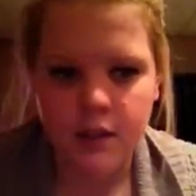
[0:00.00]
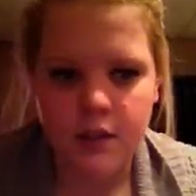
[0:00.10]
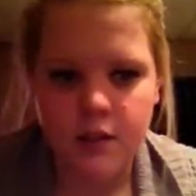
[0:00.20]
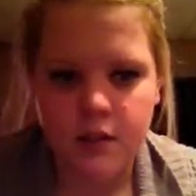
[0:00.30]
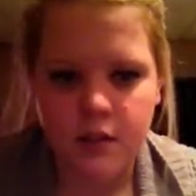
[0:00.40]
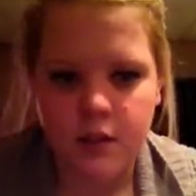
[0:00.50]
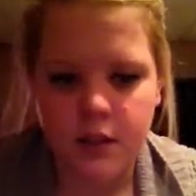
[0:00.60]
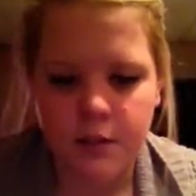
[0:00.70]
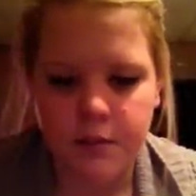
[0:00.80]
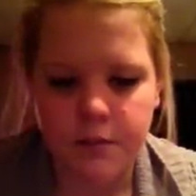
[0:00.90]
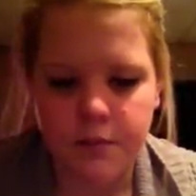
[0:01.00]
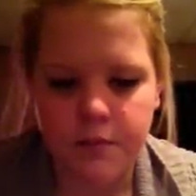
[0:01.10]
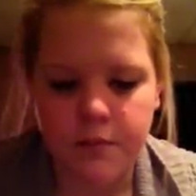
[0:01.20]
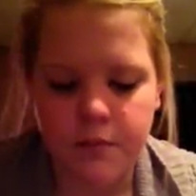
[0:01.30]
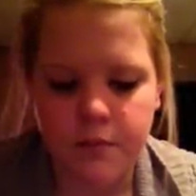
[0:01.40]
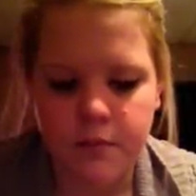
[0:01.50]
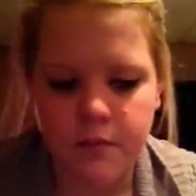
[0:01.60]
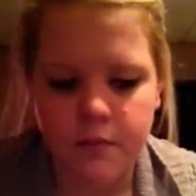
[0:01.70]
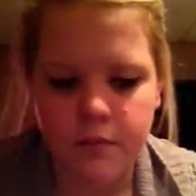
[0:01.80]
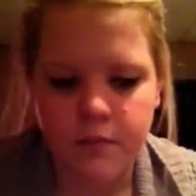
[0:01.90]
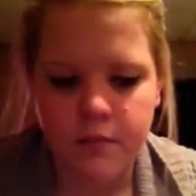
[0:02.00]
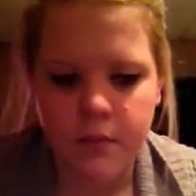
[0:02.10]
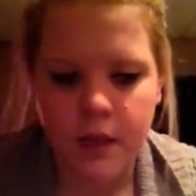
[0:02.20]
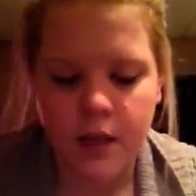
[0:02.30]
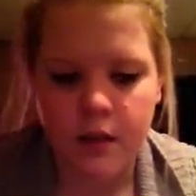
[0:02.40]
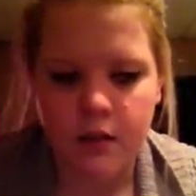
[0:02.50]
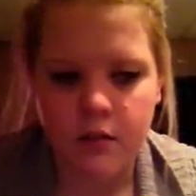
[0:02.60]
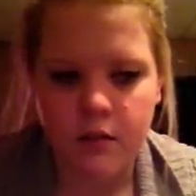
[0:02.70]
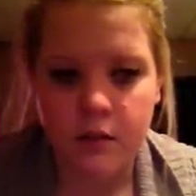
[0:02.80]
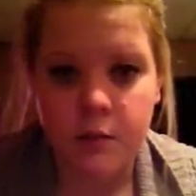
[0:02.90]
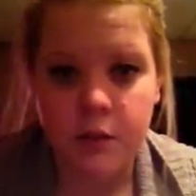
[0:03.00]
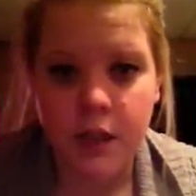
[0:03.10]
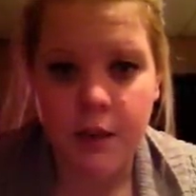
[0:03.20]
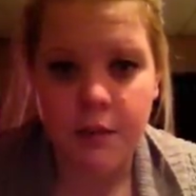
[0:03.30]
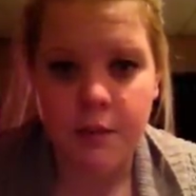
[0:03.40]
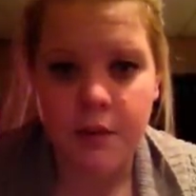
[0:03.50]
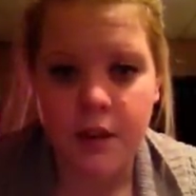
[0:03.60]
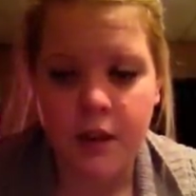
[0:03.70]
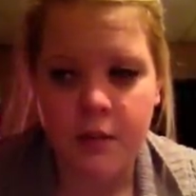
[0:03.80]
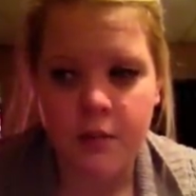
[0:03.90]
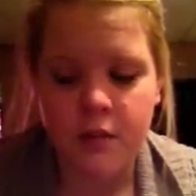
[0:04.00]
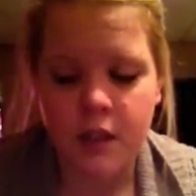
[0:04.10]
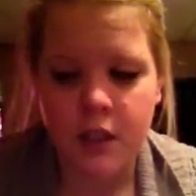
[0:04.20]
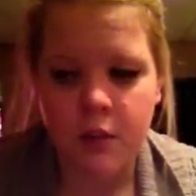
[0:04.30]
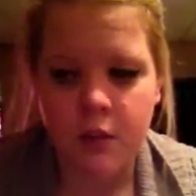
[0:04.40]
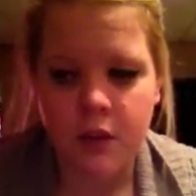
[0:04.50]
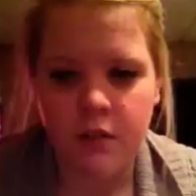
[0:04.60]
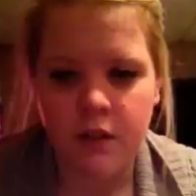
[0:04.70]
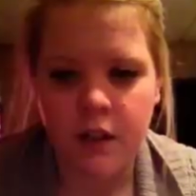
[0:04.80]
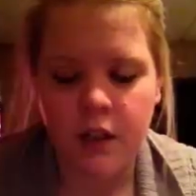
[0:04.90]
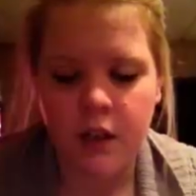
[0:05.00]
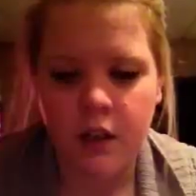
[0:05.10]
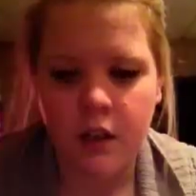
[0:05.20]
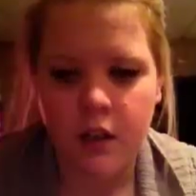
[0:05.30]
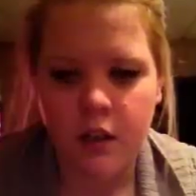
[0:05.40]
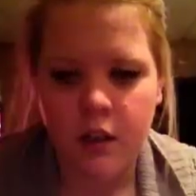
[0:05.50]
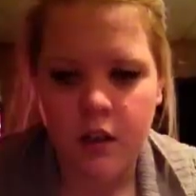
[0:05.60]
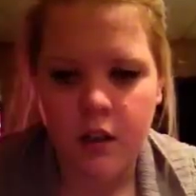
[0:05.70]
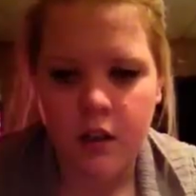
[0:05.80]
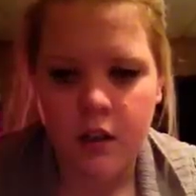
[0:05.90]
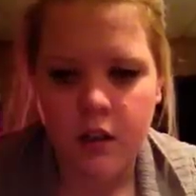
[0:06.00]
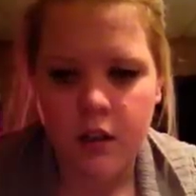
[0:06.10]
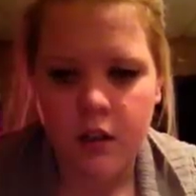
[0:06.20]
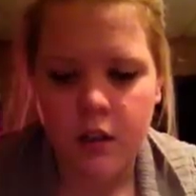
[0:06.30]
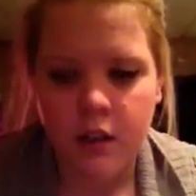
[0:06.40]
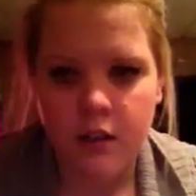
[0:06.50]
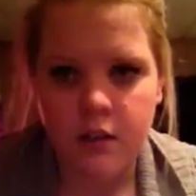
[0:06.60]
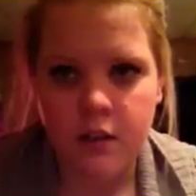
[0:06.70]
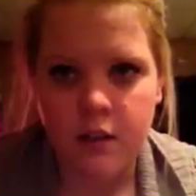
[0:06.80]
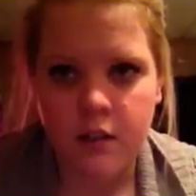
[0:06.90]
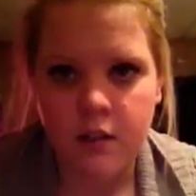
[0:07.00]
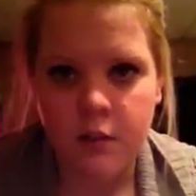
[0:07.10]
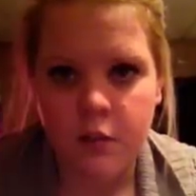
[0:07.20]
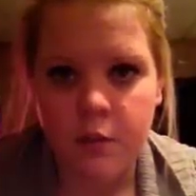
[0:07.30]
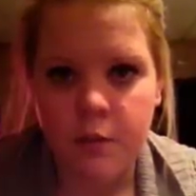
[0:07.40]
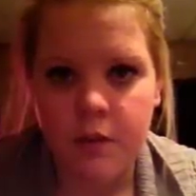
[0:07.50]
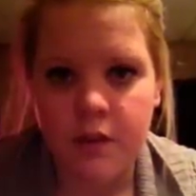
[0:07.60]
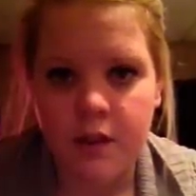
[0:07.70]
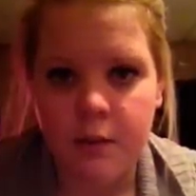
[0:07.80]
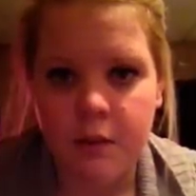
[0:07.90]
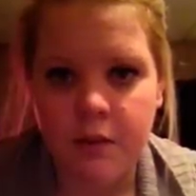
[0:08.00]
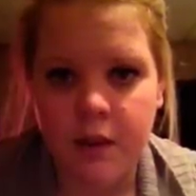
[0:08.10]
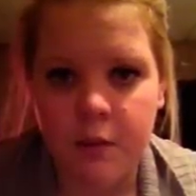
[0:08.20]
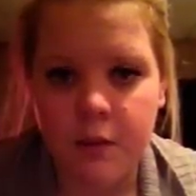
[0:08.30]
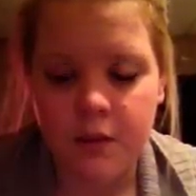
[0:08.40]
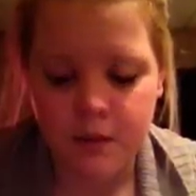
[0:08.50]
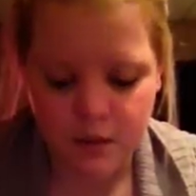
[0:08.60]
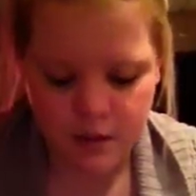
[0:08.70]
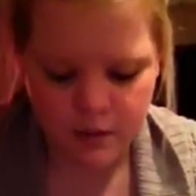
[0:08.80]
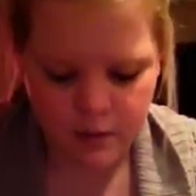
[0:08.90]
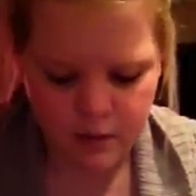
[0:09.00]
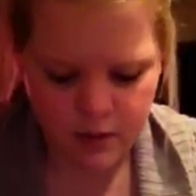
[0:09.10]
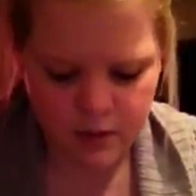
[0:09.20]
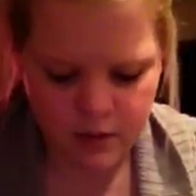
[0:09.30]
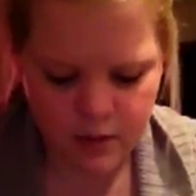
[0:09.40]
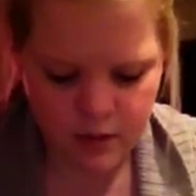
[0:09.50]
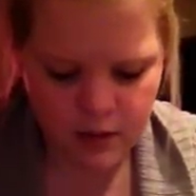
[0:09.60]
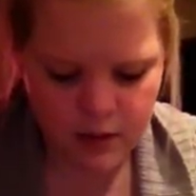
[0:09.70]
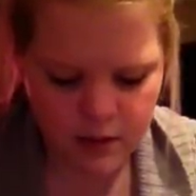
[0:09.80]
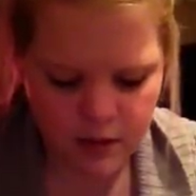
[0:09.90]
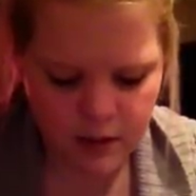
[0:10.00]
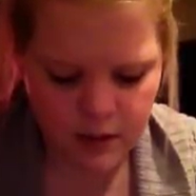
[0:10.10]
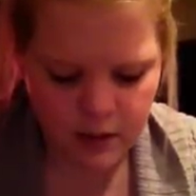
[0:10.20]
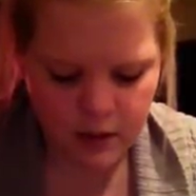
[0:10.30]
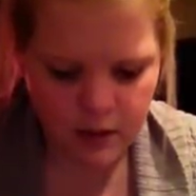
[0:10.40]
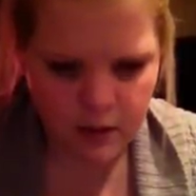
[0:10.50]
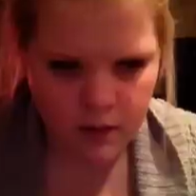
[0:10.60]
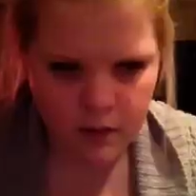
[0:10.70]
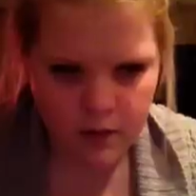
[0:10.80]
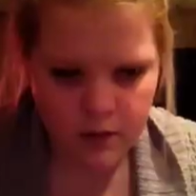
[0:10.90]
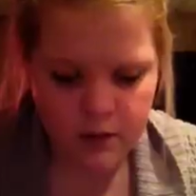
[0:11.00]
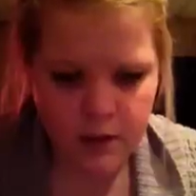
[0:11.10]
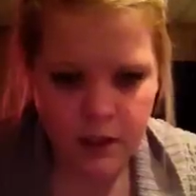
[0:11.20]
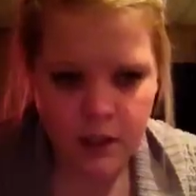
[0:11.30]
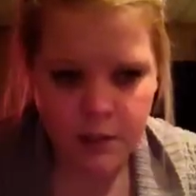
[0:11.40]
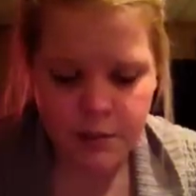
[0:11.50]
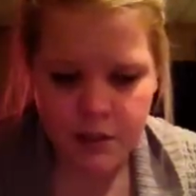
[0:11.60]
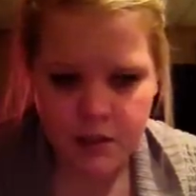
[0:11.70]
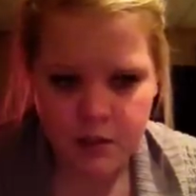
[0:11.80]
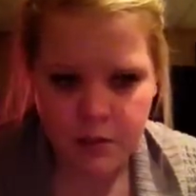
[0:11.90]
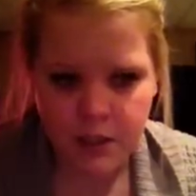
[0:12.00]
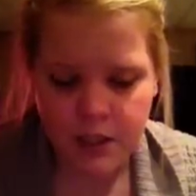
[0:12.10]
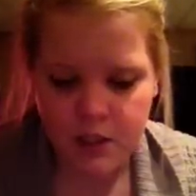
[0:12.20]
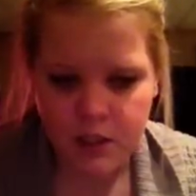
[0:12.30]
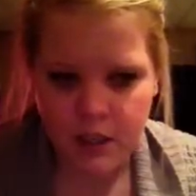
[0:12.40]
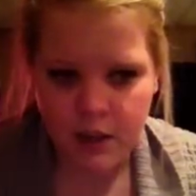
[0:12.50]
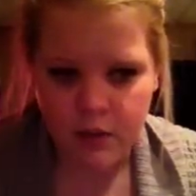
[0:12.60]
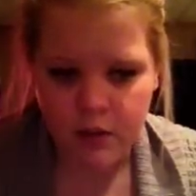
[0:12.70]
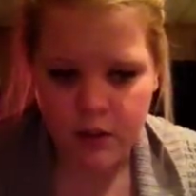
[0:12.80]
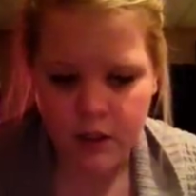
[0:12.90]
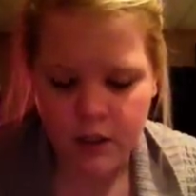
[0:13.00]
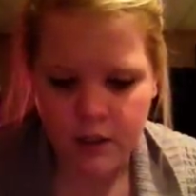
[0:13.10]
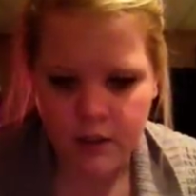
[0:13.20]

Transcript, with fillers: so, um, yeah. So I'm really happy about that. I'm only taking one every day. I, I still have to remember to take my vitamins, and it's the silliest thing. Like, they're sitting upstairs on my kitchen counter, and I